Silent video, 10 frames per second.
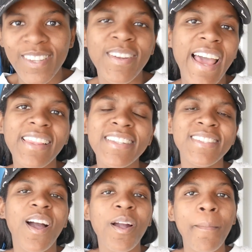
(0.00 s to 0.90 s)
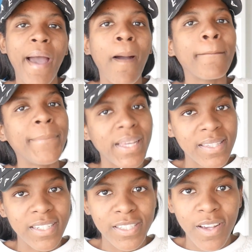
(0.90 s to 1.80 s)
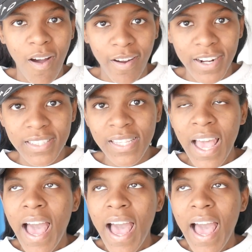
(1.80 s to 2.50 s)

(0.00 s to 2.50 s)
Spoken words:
So now let's talk about business cards.